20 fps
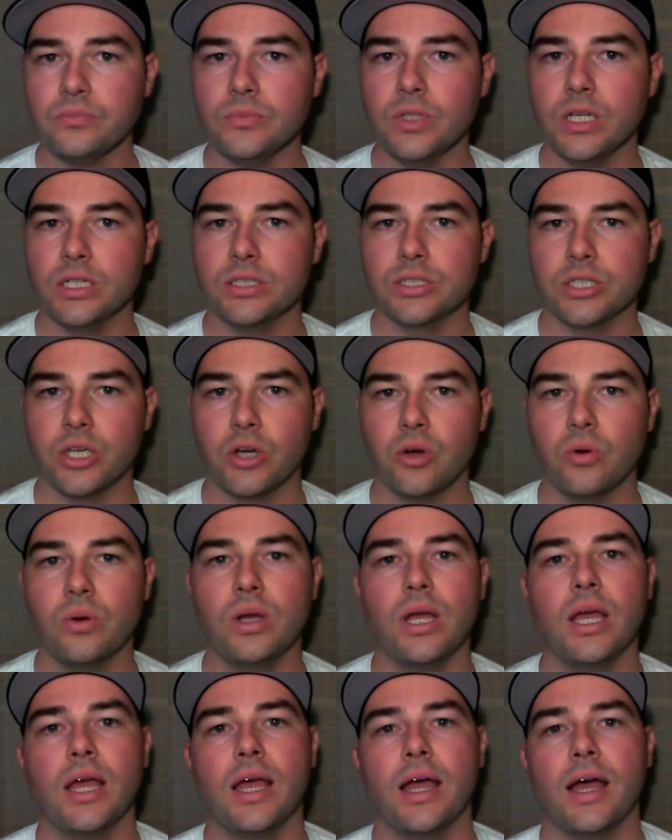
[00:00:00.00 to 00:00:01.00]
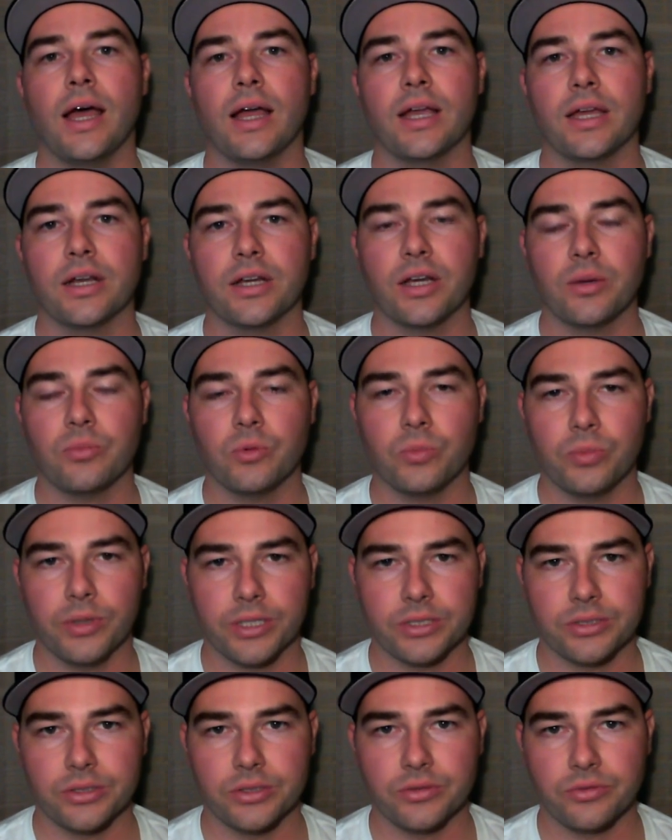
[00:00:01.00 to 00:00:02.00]
So I got a couple
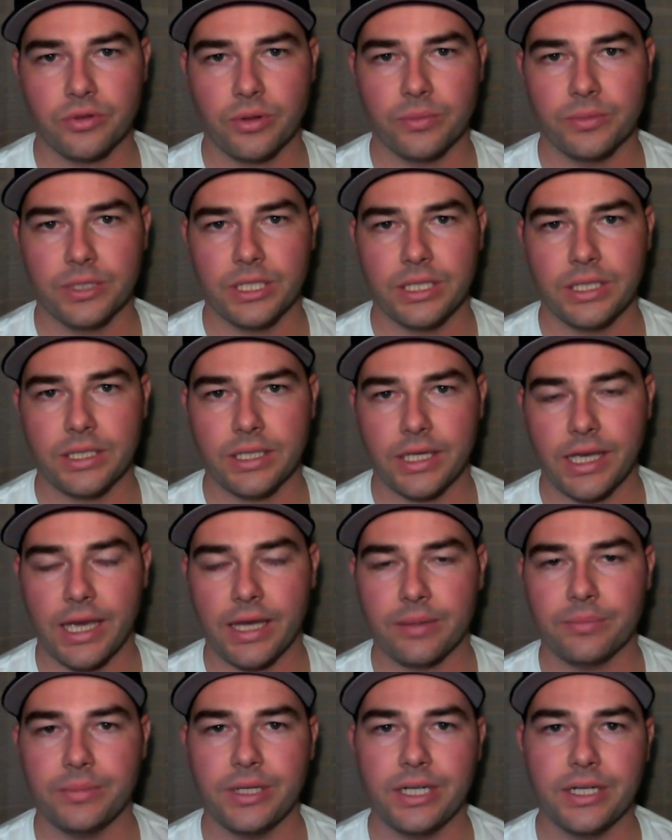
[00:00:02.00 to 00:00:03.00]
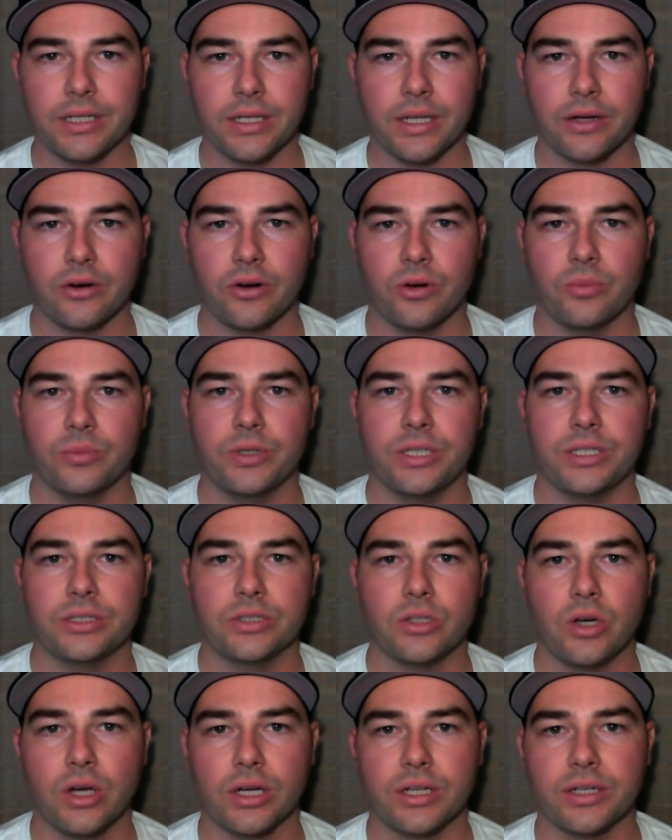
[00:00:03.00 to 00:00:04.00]
pictures from the Cat media letter I'll be
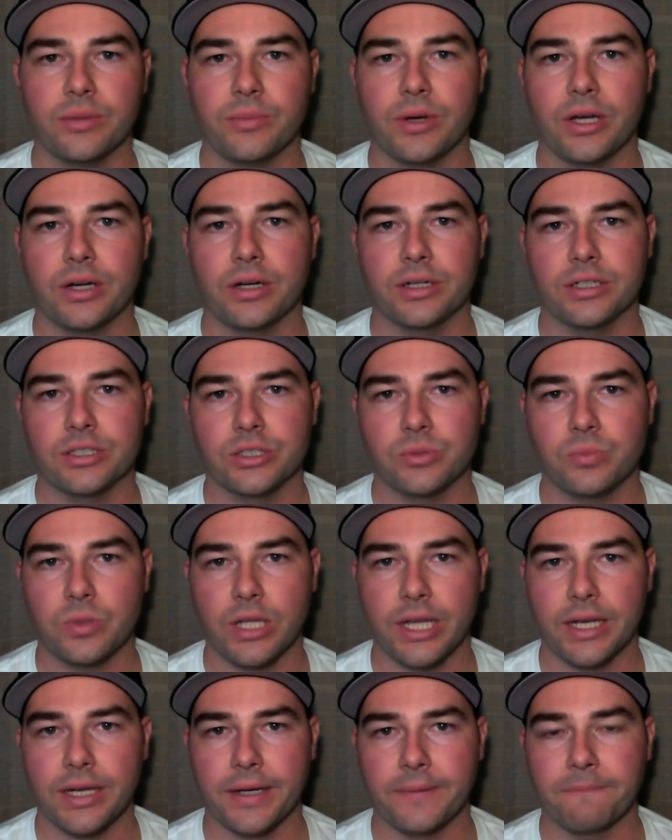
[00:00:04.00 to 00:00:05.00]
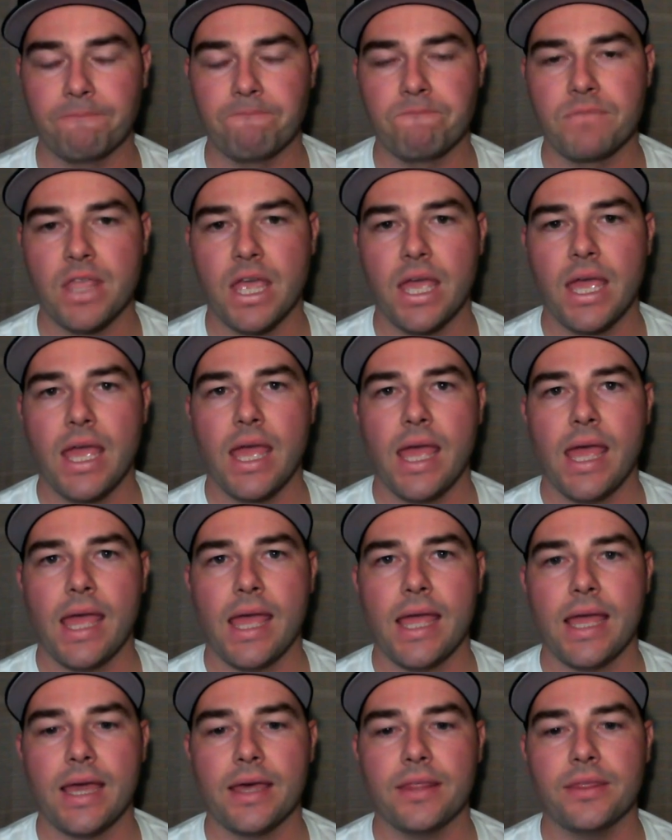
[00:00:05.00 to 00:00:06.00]
talking about and explaining.
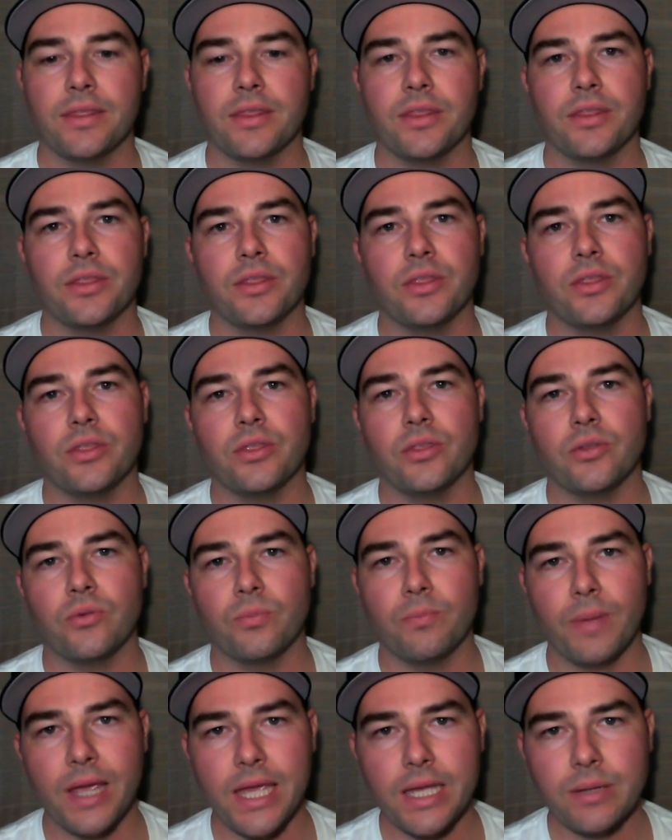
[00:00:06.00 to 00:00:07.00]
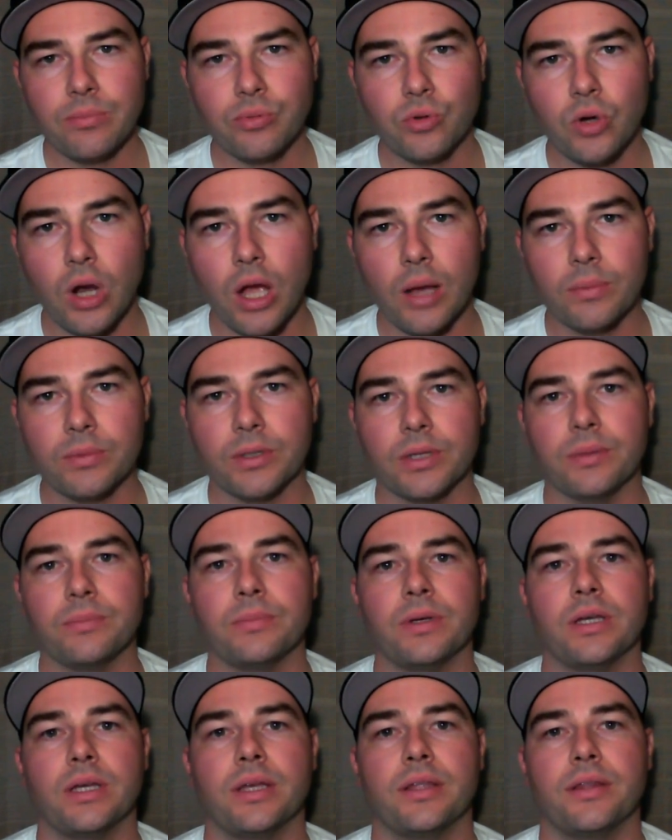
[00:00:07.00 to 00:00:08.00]
And the main
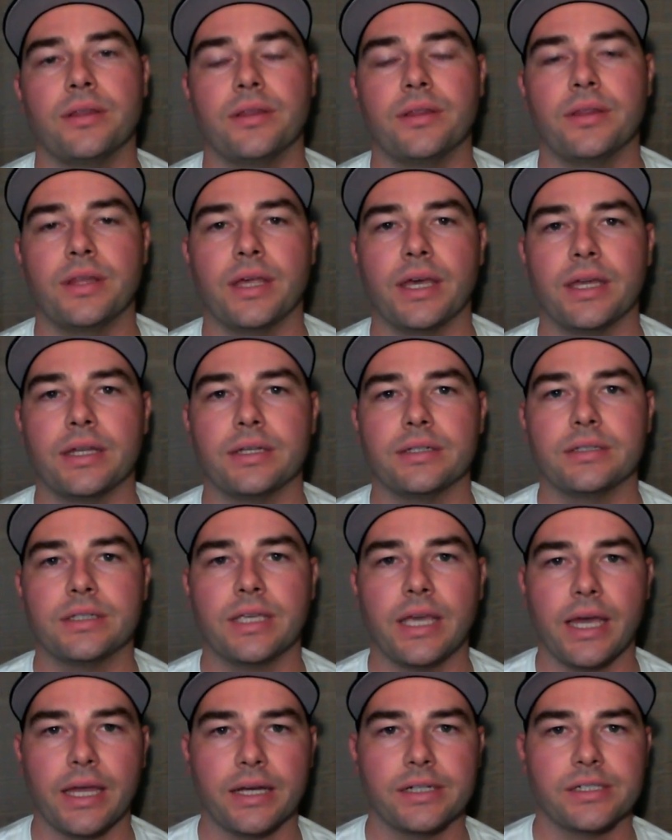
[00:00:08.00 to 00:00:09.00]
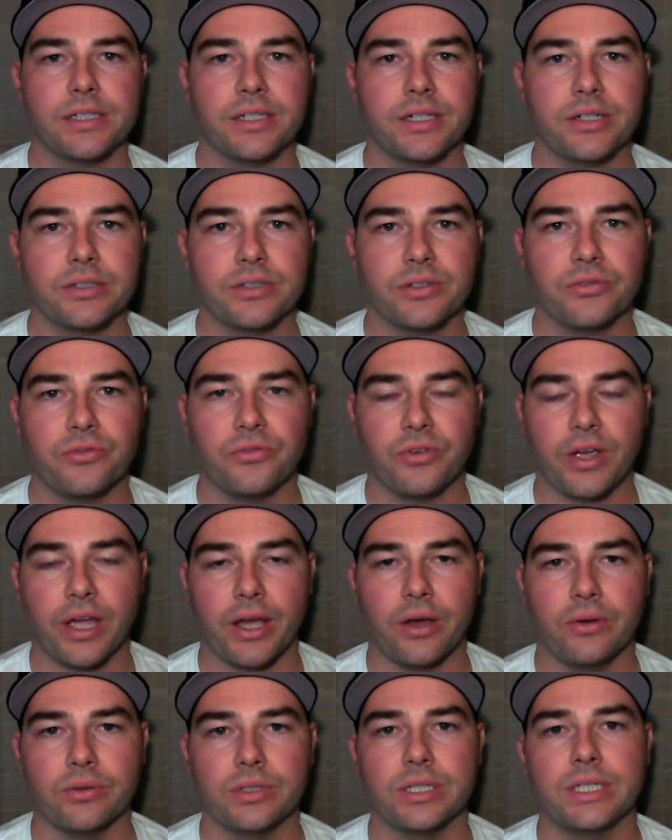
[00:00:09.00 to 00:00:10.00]
problem that Cat engineers have
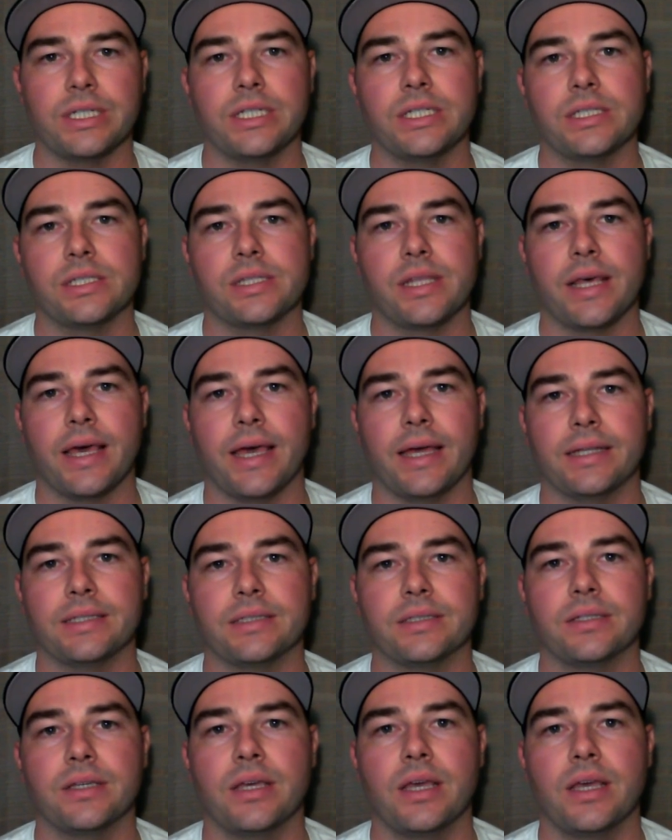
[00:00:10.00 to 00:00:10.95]
found is that